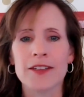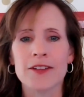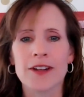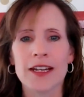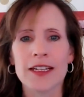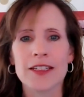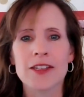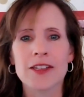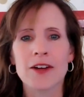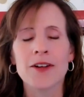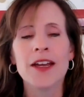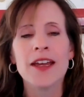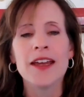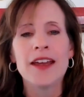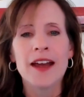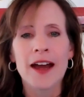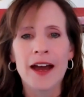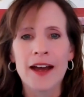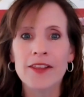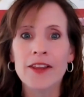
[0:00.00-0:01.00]
right? So
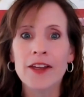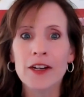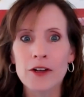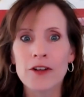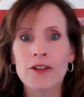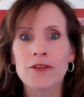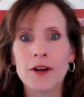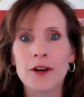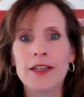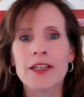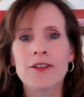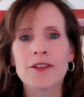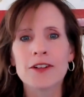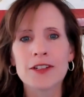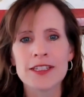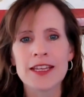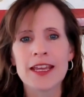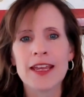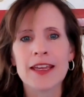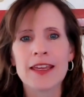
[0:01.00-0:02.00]
a little of what you were
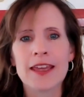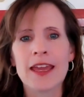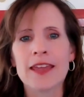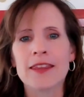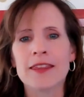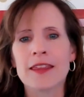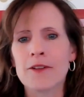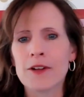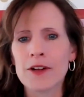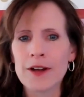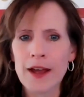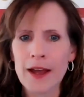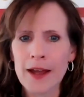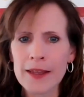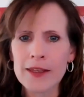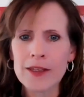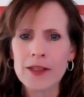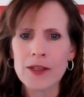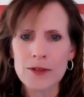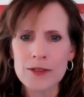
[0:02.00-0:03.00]
saying, Kate, that we're not
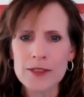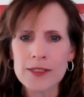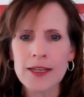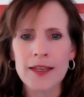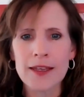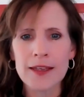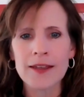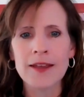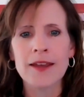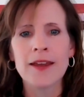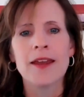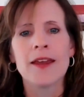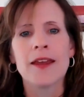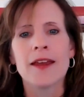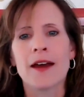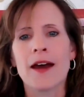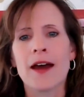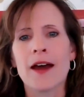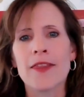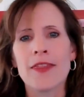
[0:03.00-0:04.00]
using
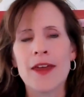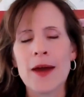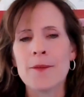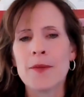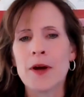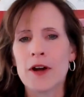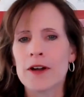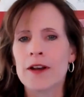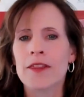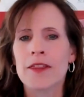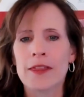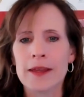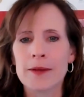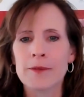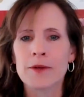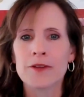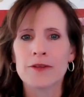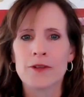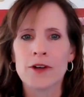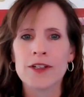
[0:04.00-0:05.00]
that part of the
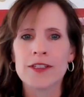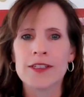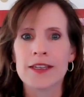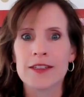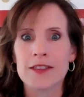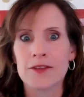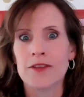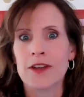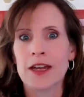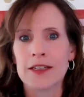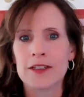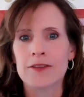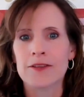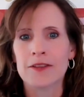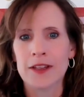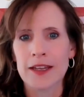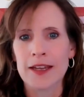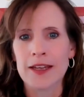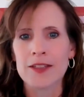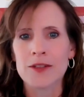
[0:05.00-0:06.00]
labor force as
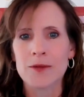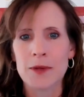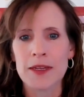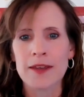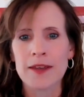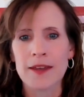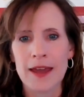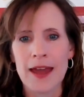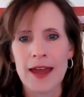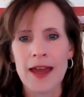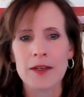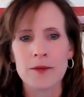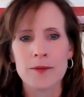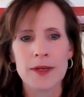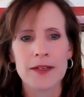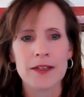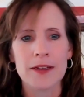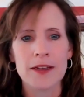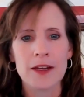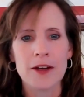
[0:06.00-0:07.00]
effectively as we had
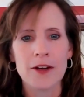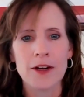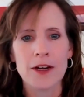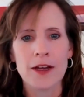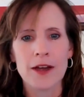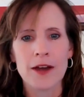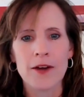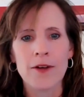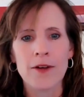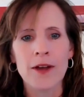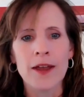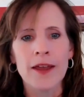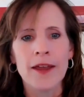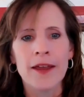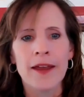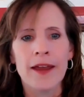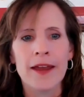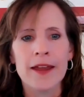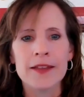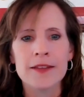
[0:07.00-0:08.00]
been a year ago.
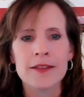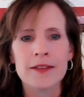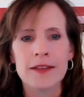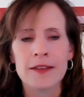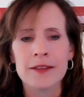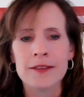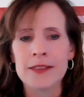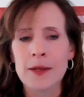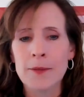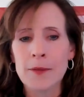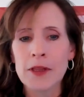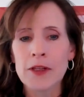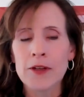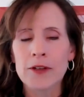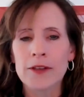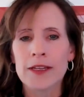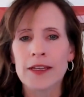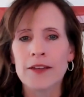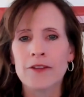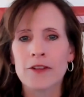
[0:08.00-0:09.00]
And
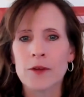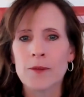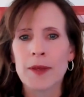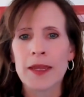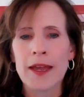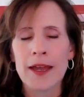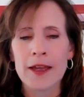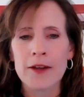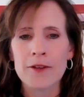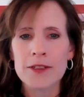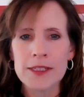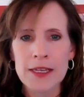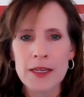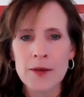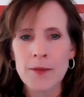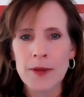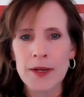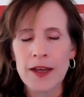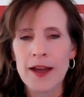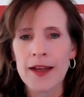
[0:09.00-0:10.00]
similarly, for me, I always
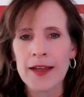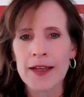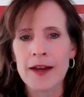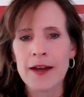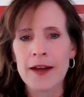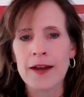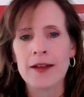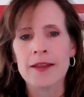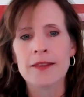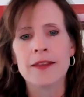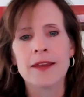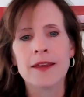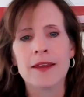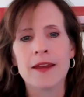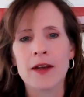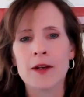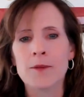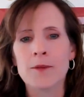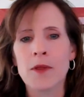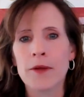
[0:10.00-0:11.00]
keep an eye on the
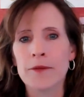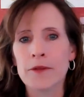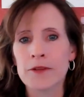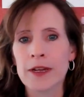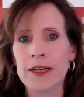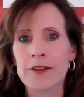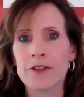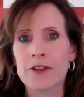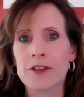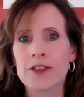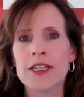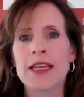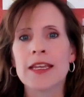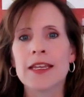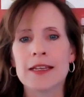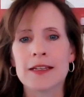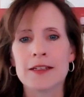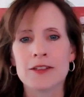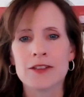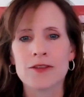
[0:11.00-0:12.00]
unemployment rate for
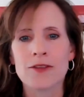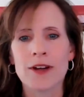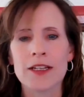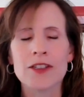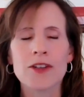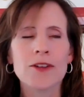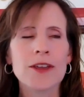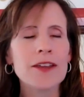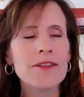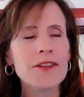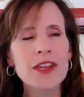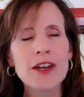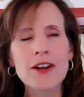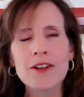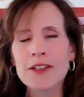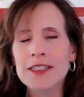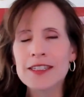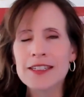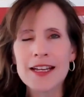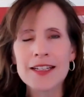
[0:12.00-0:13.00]
teens, right? So even though
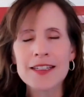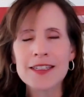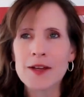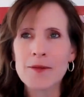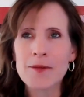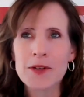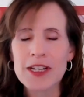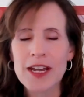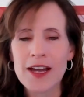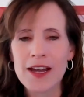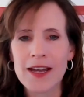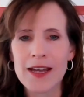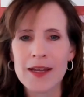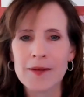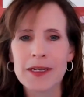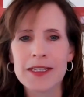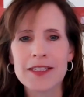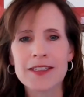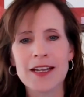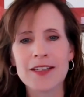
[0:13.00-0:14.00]
it's not summertime
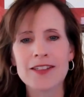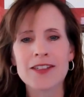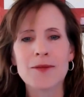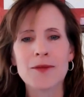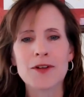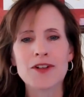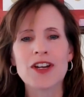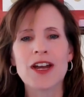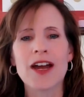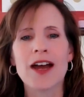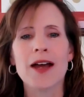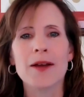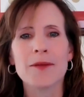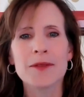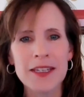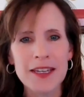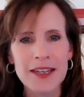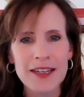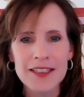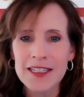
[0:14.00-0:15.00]
and it's not summer
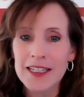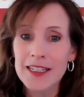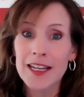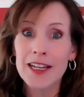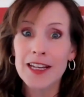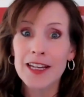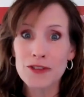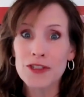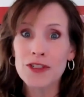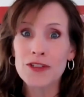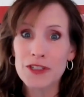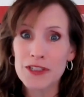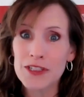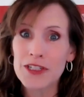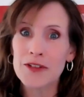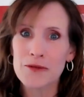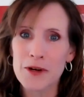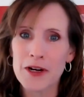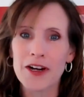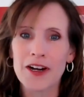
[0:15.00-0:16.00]
jobs, teenagers do
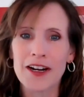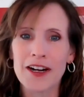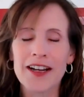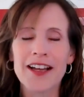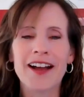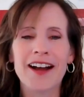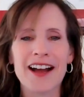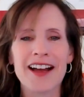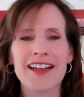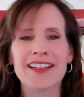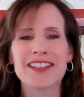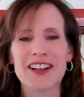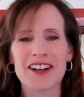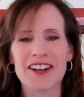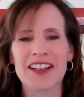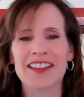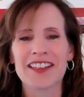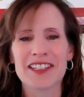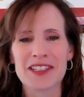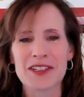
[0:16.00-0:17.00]
still work
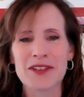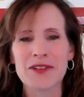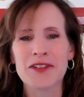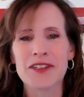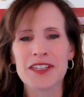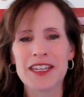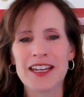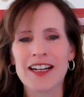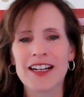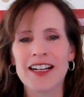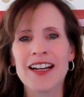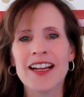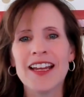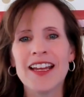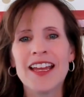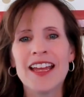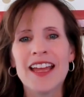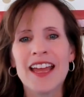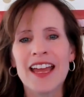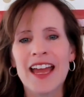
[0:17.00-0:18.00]
during the school year.
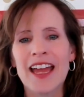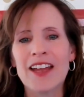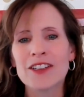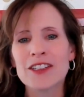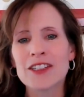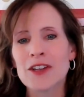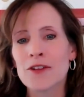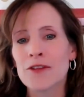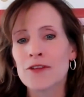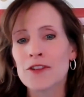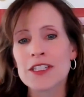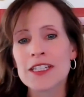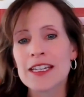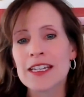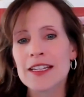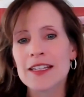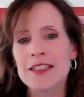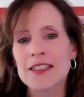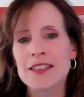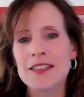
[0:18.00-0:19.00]
And so for
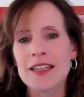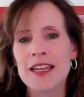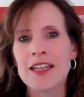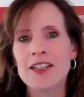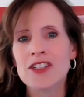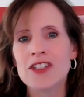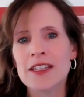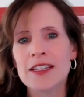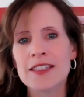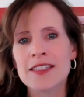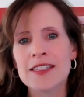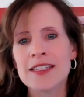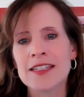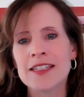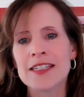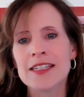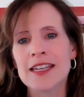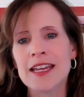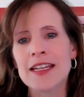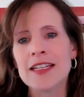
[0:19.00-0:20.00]
teens age 16
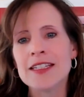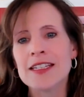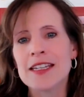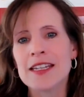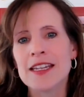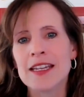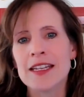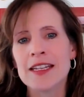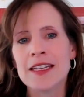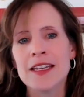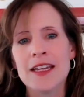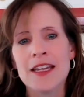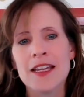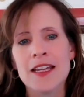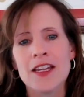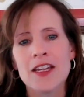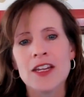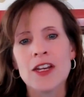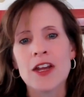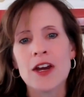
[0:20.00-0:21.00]
to 19,
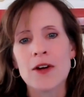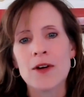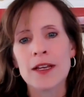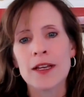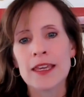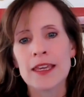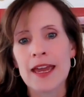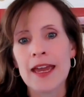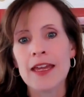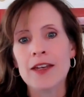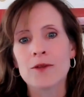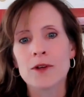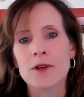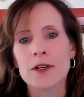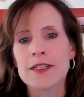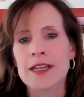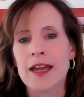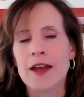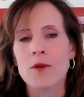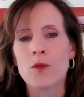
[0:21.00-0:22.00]
again, we're
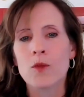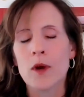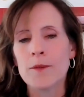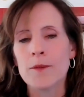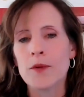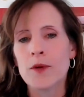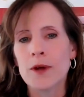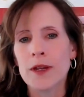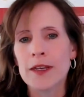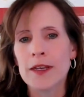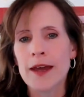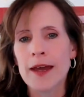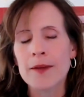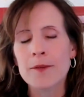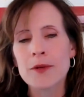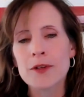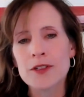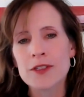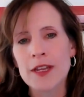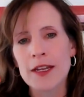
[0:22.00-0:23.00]
down
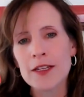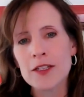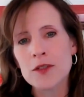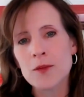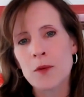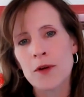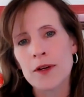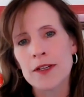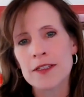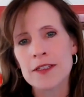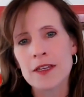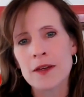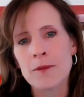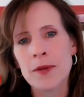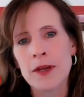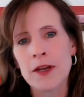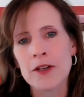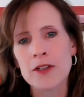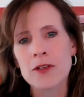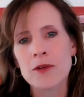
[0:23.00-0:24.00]
1.9 percentage points
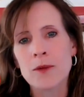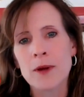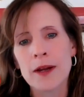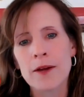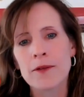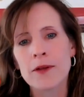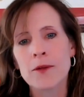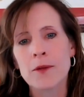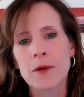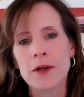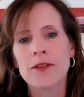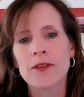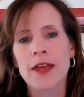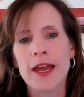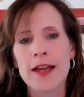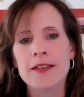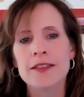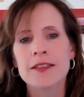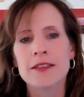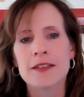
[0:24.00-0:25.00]
compared to where we were
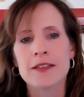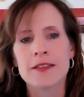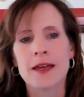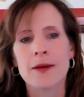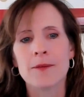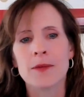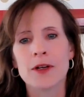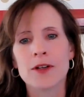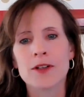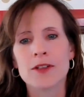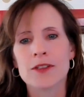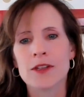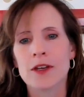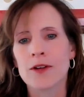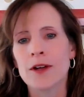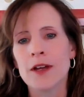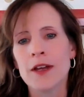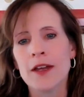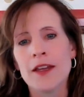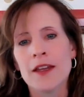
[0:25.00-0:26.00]
last December.
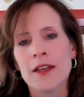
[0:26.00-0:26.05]
So,